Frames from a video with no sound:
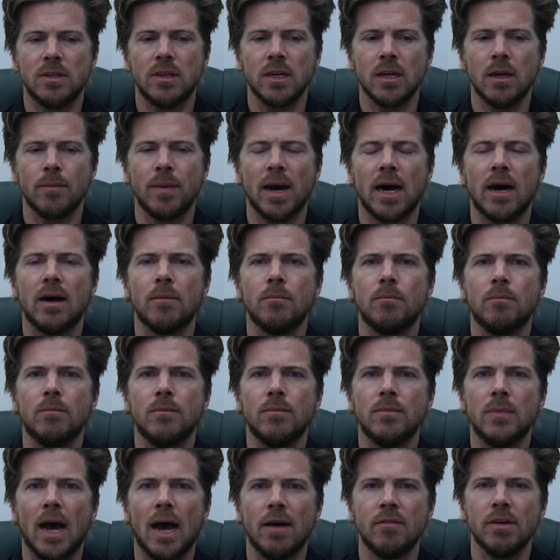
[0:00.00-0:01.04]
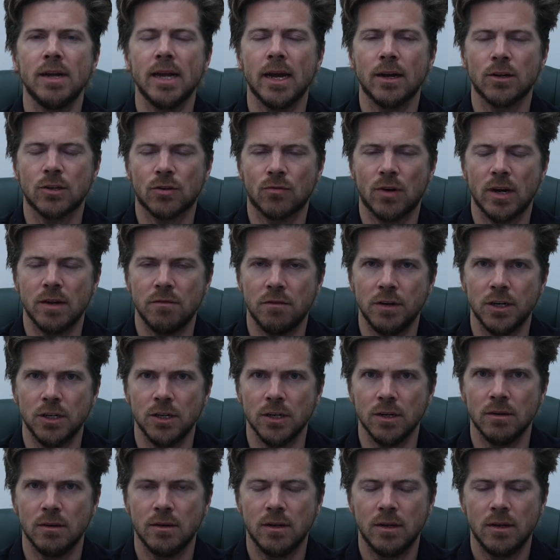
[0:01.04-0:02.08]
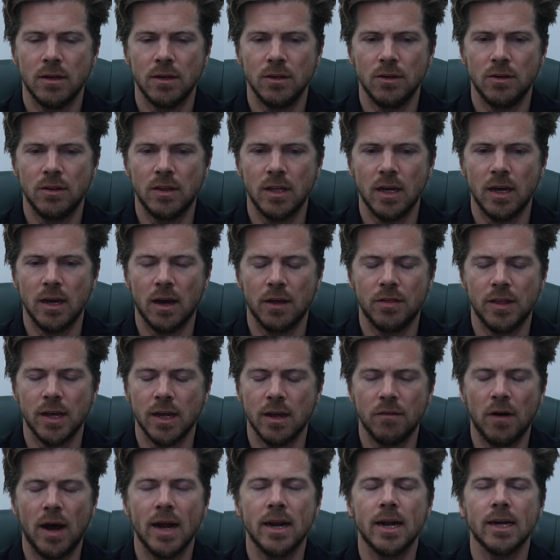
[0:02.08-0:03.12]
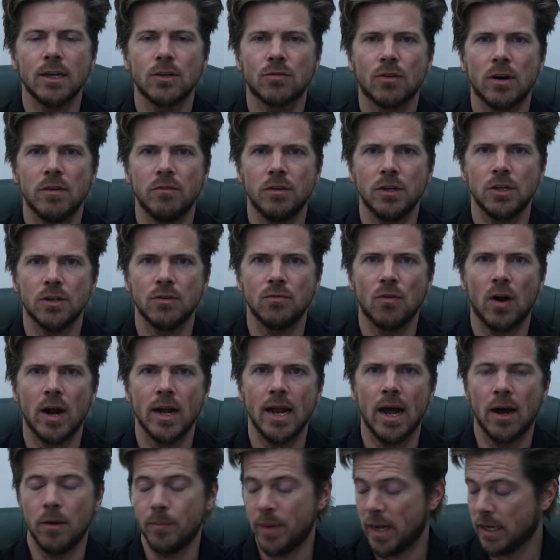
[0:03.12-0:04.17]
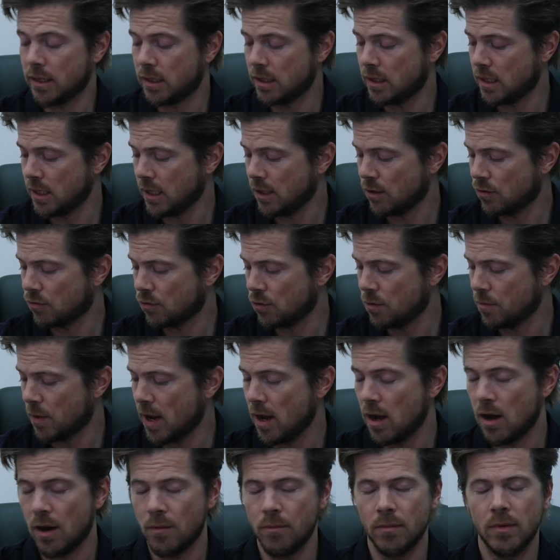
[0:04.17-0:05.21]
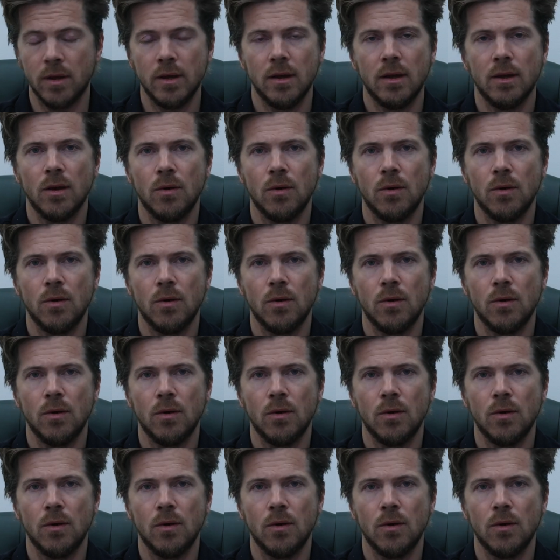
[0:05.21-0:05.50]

were to think about having X-ray vision, I think if I had X-ray vision right now, I'd be able to see through my arm.